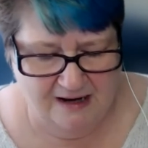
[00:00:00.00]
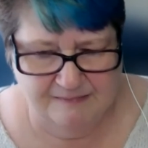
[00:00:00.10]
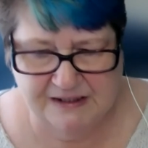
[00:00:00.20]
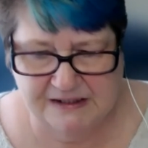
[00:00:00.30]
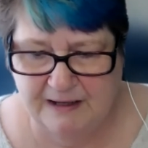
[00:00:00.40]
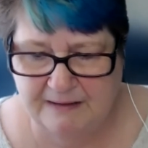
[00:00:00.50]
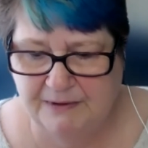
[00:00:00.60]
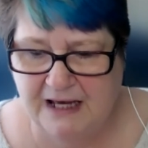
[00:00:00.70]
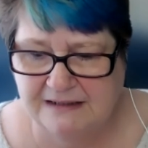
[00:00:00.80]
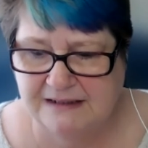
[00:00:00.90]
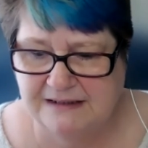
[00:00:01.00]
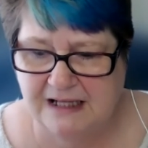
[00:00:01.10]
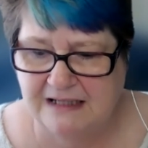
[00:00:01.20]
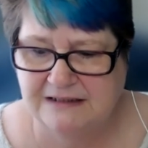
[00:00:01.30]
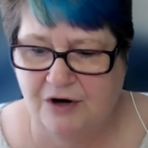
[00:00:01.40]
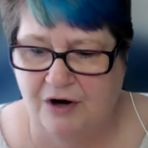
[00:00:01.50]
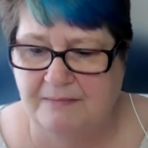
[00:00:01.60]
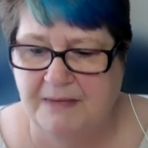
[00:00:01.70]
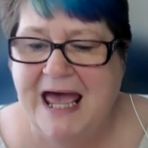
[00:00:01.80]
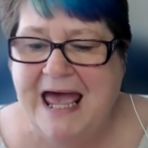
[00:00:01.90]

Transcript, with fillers: because um, people asked us last time,